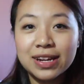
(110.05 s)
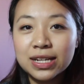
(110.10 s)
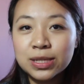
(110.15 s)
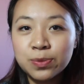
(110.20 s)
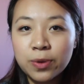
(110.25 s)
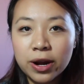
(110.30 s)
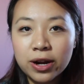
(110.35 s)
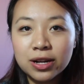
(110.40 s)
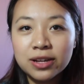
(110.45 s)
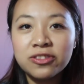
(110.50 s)

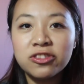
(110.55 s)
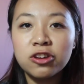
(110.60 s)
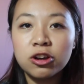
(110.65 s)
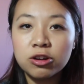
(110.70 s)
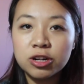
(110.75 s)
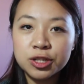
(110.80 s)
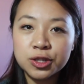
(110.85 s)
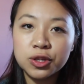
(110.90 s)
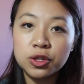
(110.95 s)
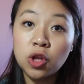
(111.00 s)
Next product,
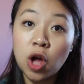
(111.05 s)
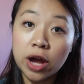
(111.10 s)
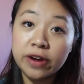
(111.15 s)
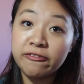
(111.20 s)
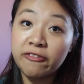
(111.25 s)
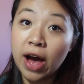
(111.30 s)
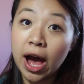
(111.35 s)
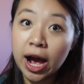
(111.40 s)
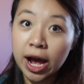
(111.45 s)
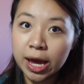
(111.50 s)
there is a lot
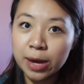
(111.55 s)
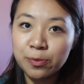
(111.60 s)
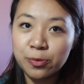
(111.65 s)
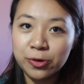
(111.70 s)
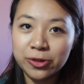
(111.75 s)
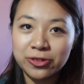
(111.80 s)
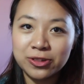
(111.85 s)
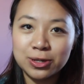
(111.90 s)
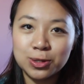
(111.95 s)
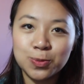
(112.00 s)
of hype
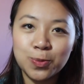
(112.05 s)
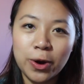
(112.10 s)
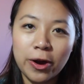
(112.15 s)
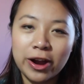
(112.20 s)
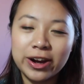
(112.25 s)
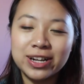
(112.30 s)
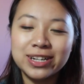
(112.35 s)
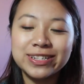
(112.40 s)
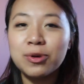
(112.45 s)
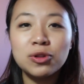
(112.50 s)
with this
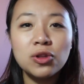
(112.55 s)
product.